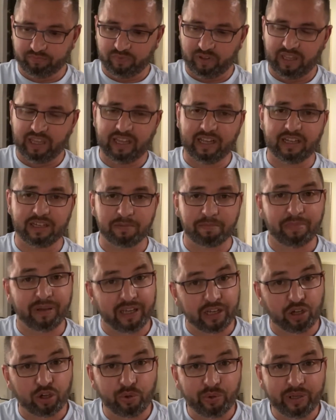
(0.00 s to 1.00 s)
He got to
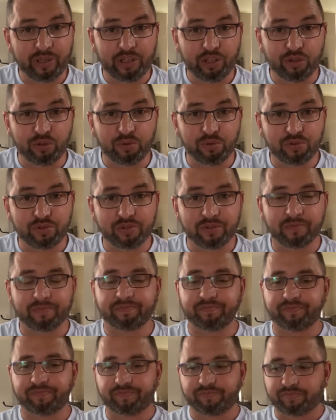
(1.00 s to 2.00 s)
pick who he used,
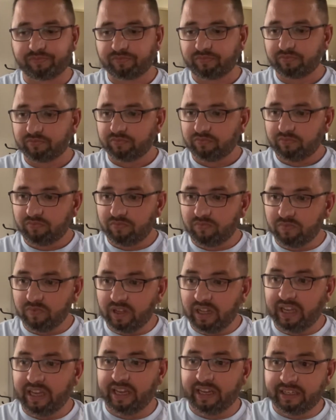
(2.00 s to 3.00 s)

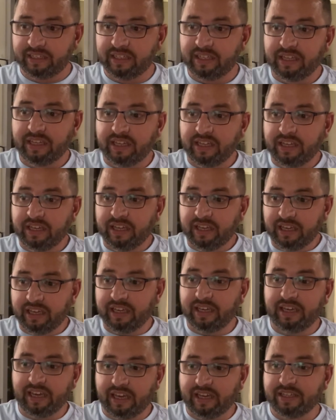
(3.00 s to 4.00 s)
and he
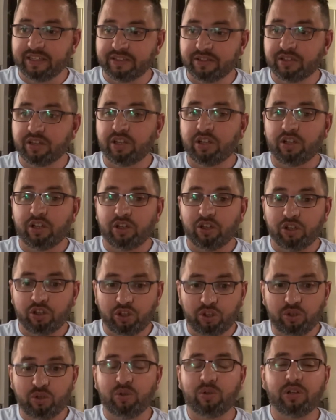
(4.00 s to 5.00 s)
has
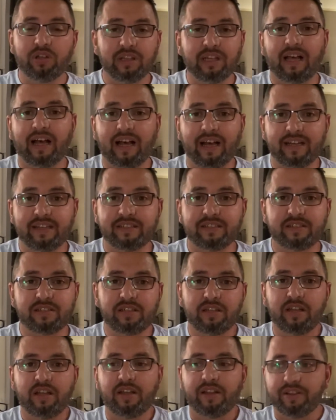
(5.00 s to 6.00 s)
utilized
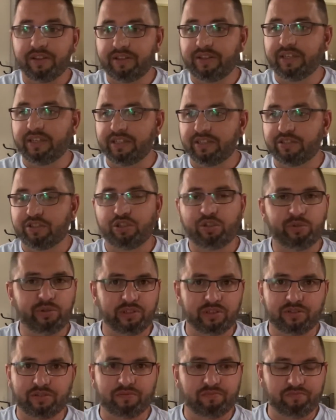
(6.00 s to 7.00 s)
this to
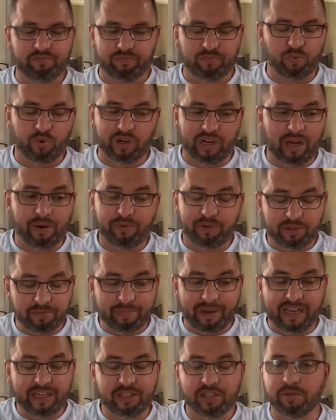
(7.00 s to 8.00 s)
its, what I would
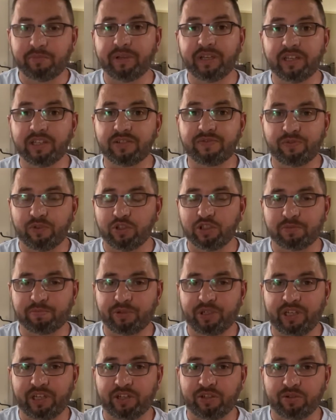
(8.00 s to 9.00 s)
imagine to be his fullest
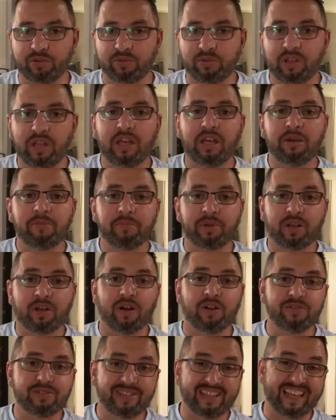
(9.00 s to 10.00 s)
potential,
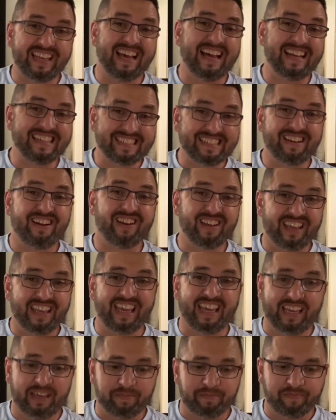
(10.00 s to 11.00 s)
because the guy's got
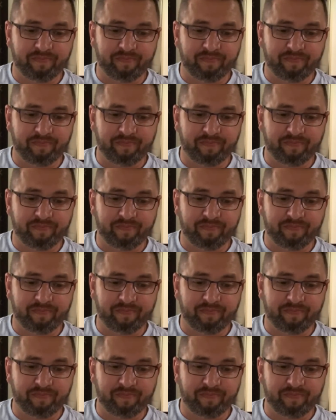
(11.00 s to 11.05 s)
game.